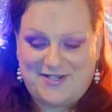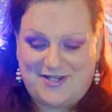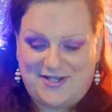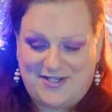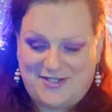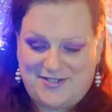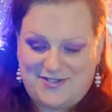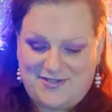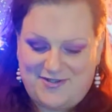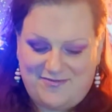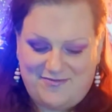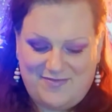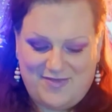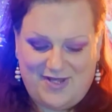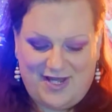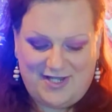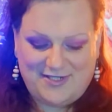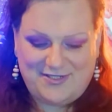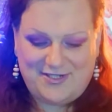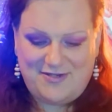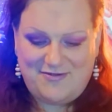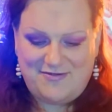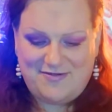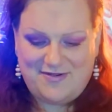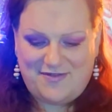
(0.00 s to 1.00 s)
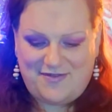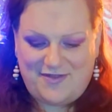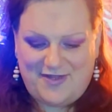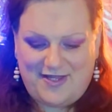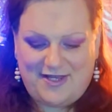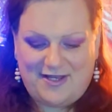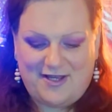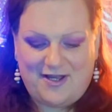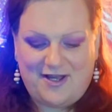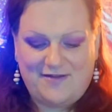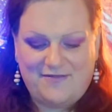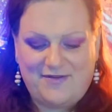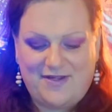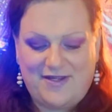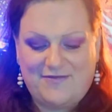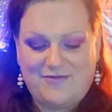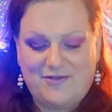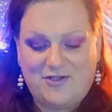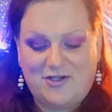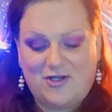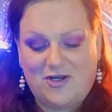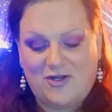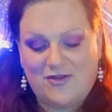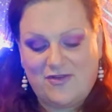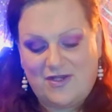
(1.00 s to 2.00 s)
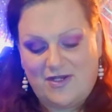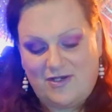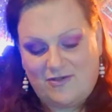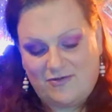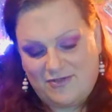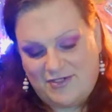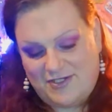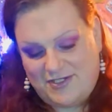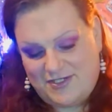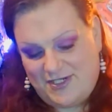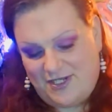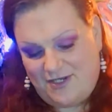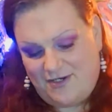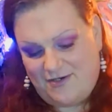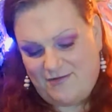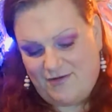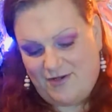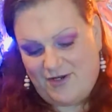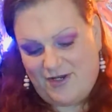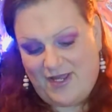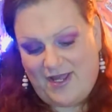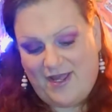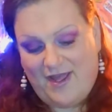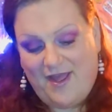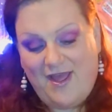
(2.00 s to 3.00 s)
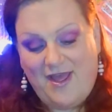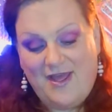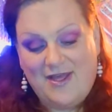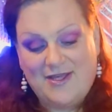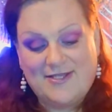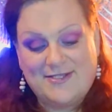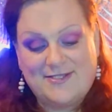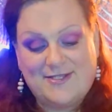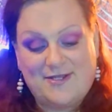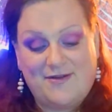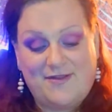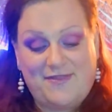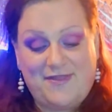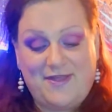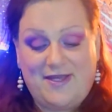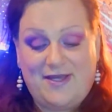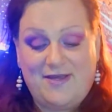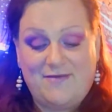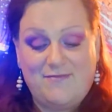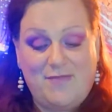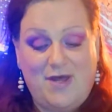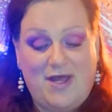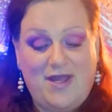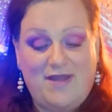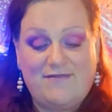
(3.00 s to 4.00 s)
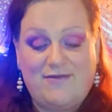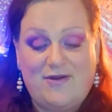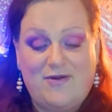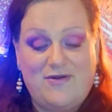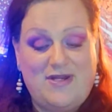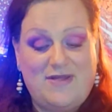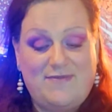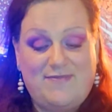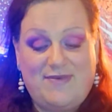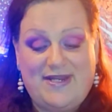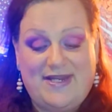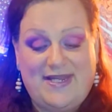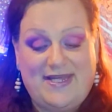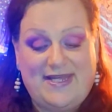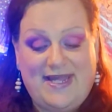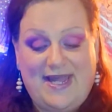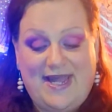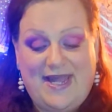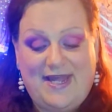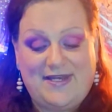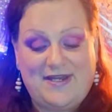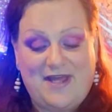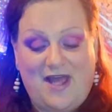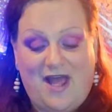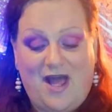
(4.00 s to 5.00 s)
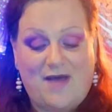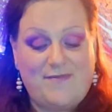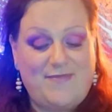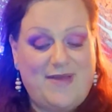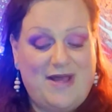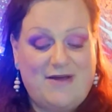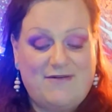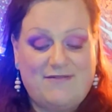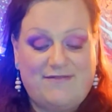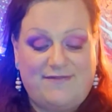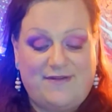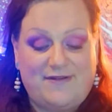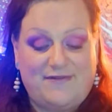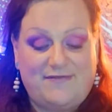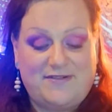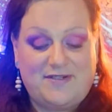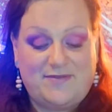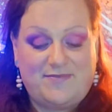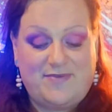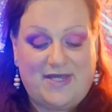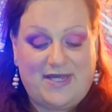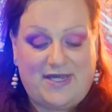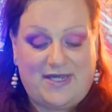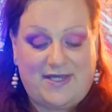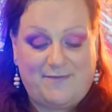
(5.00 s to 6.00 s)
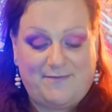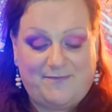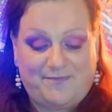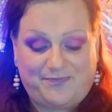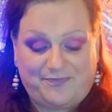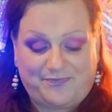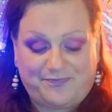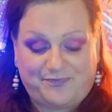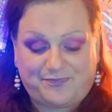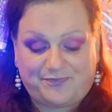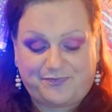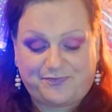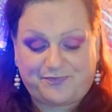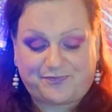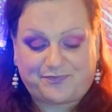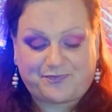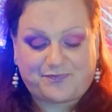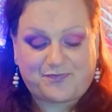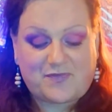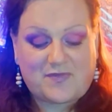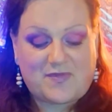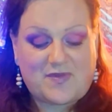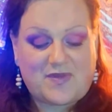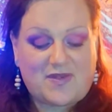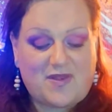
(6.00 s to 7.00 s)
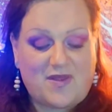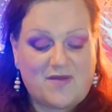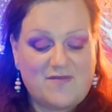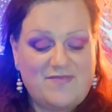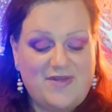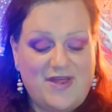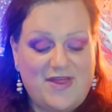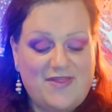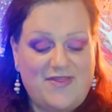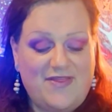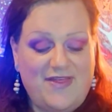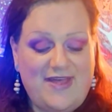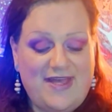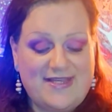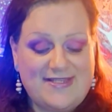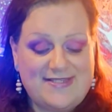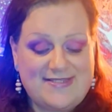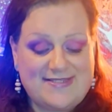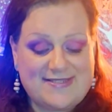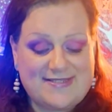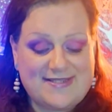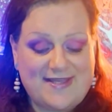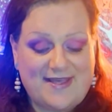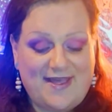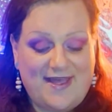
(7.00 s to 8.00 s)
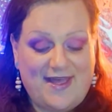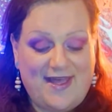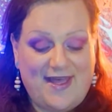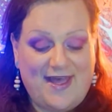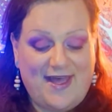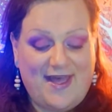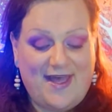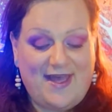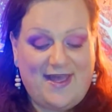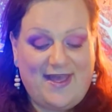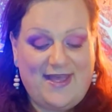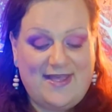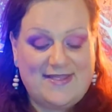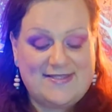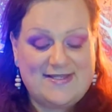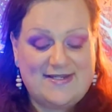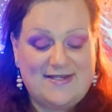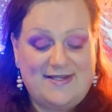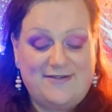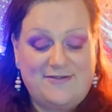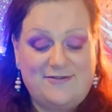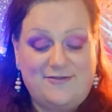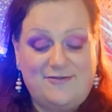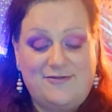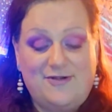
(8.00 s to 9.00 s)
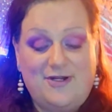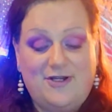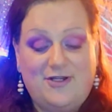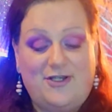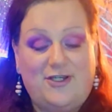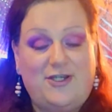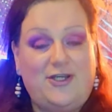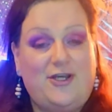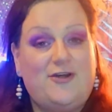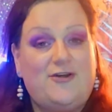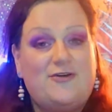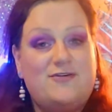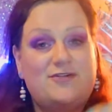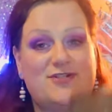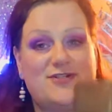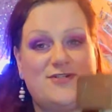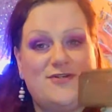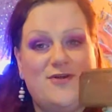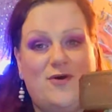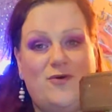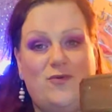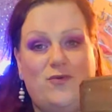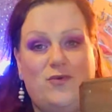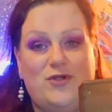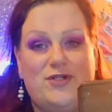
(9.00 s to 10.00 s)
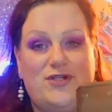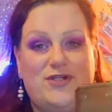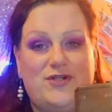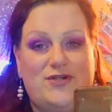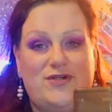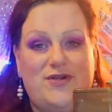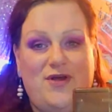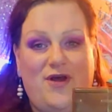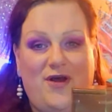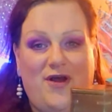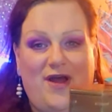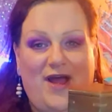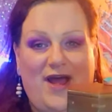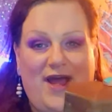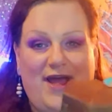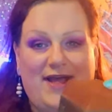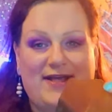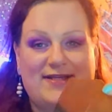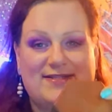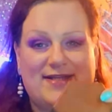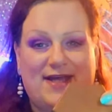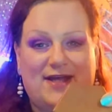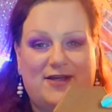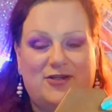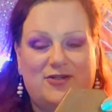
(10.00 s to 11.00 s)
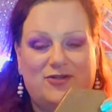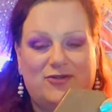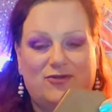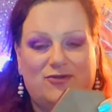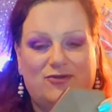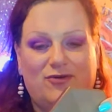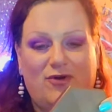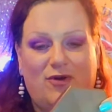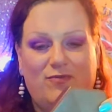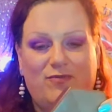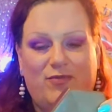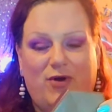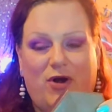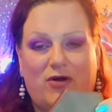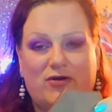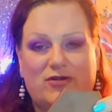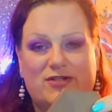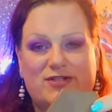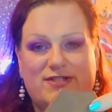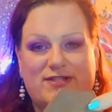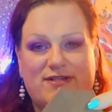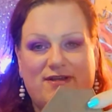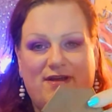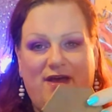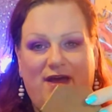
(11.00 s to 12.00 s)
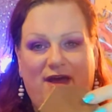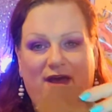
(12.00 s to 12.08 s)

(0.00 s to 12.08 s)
item, I don't think I've even got the little sticker on it, so I think it might have only been, again, about 50p. But this is a little cute wooden hexagonal box.